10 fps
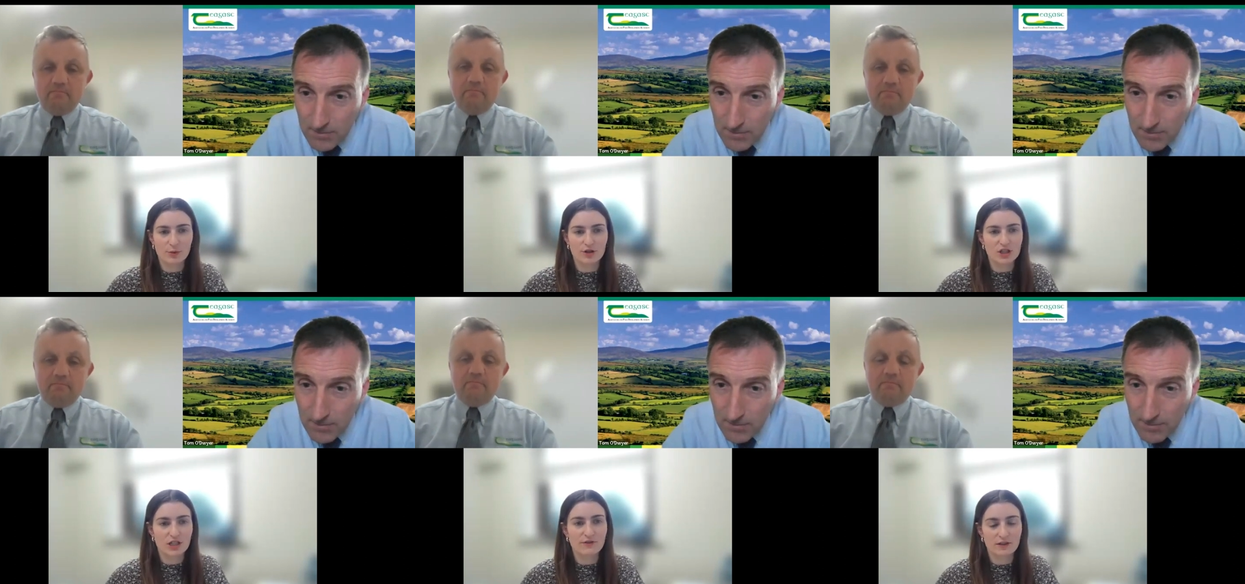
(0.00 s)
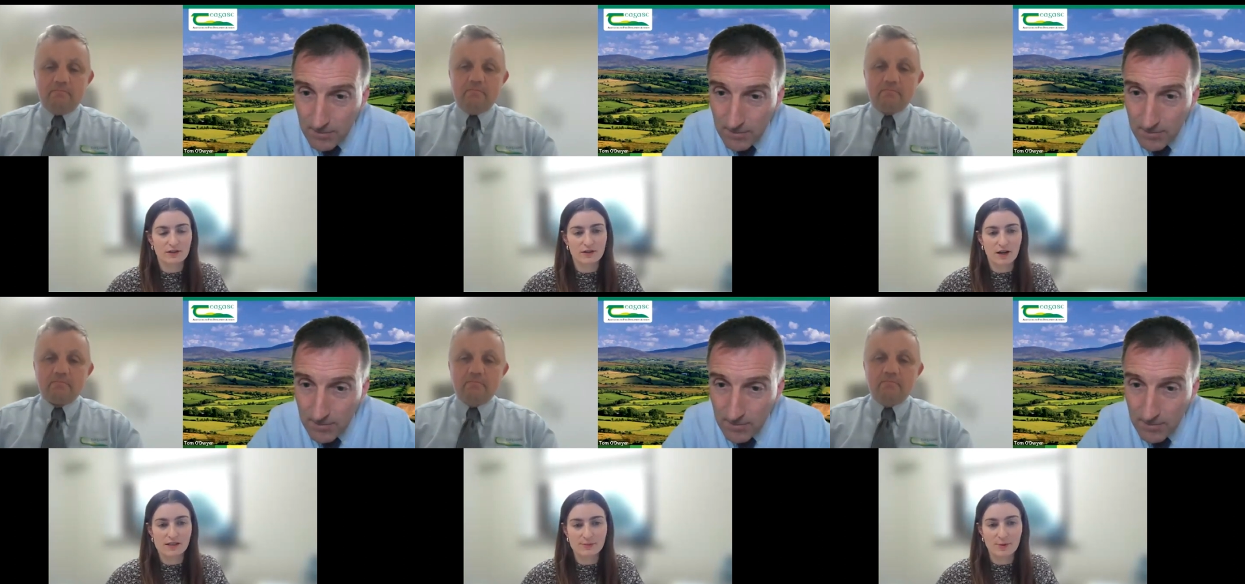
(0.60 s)
Speaker 1: we're achieving,
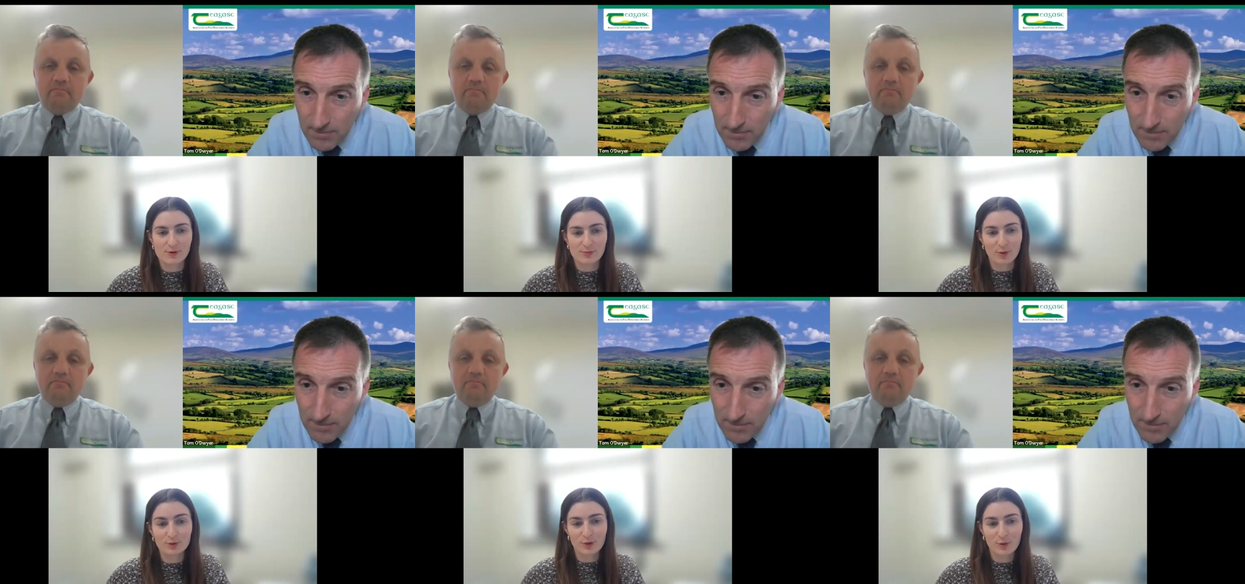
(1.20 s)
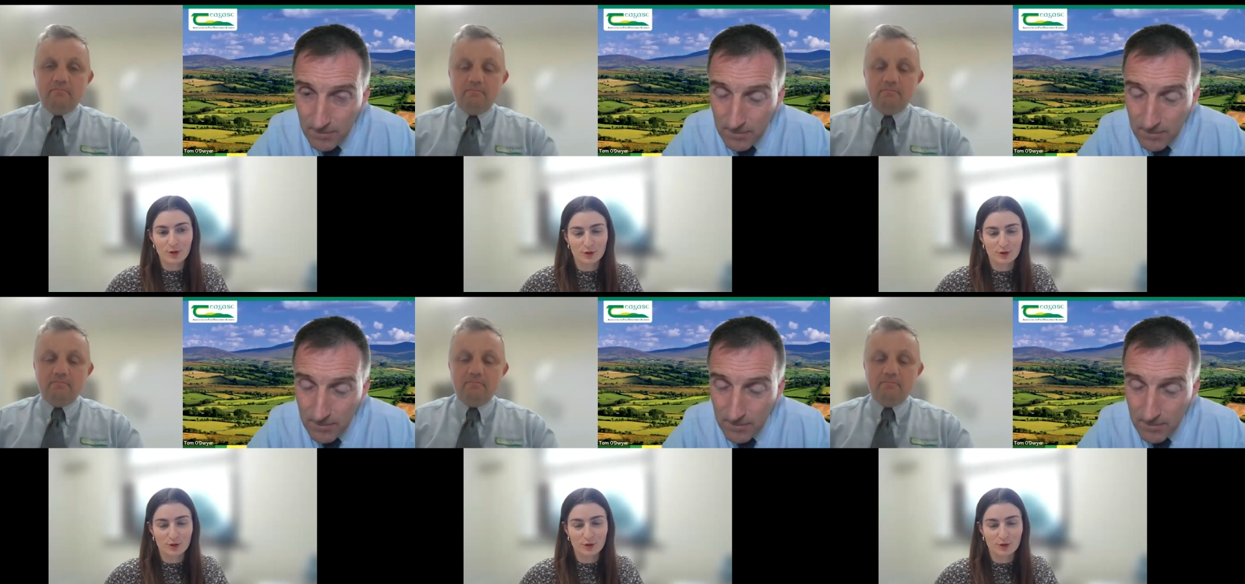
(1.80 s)
I suppose, both our water